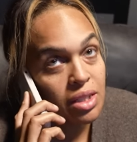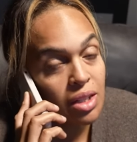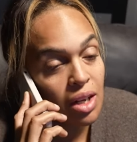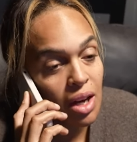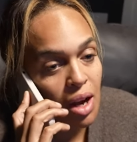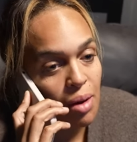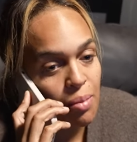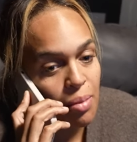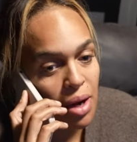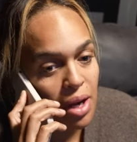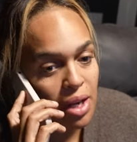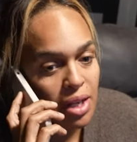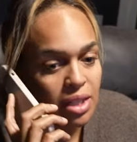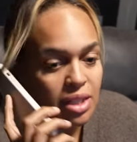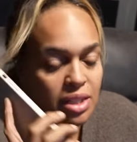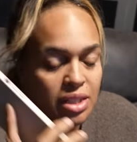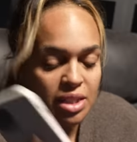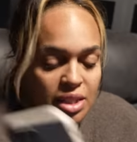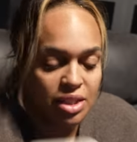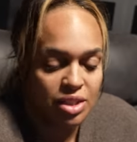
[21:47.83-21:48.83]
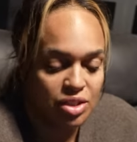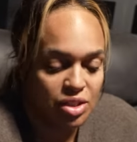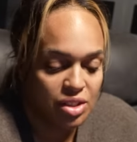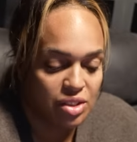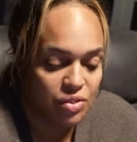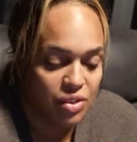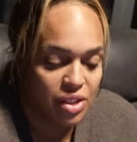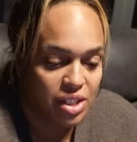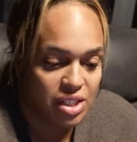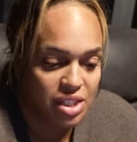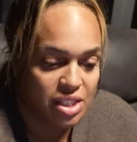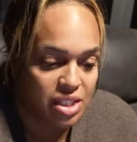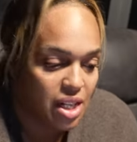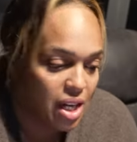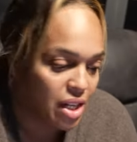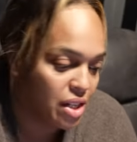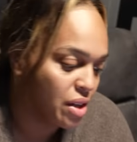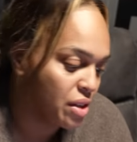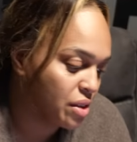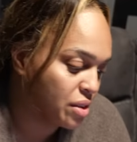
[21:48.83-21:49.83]
All right, bye. He's just finished his
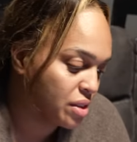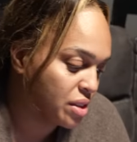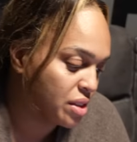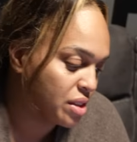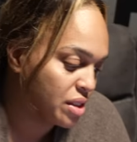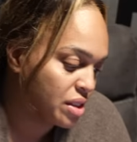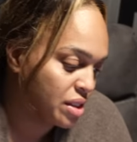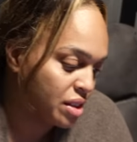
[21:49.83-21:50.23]
Nando's.